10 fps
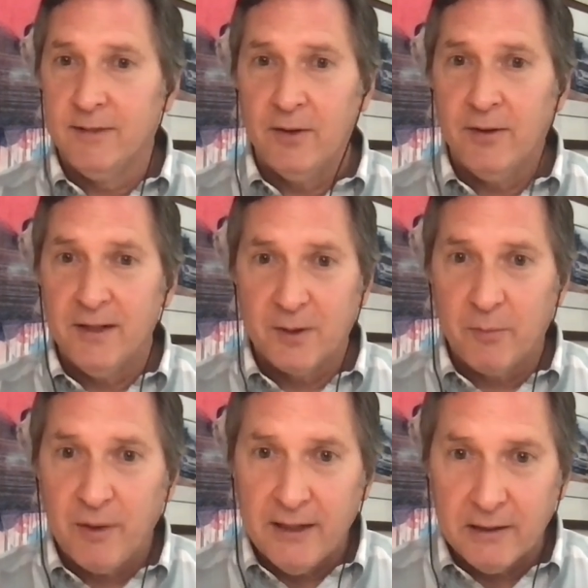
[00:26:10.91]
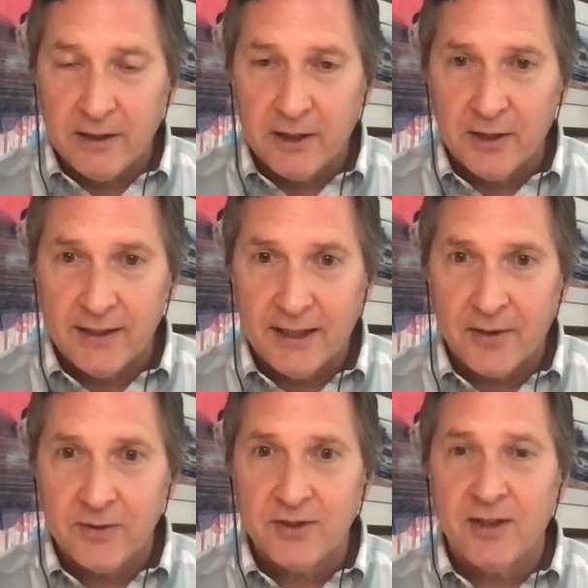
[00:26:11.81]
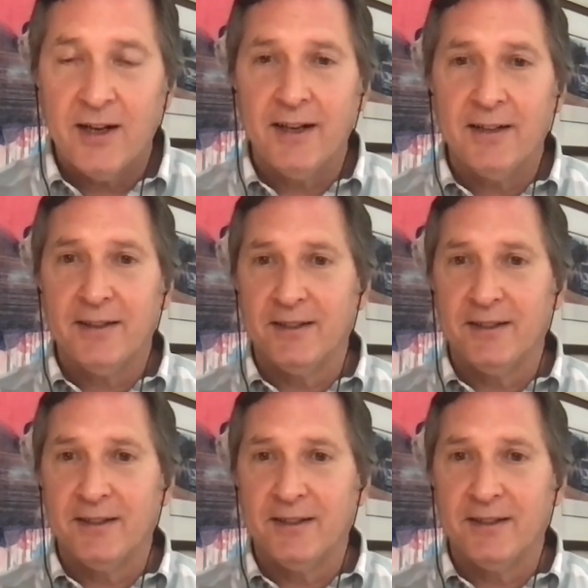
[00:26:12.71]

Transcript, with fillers: you know, is appealing on the outside,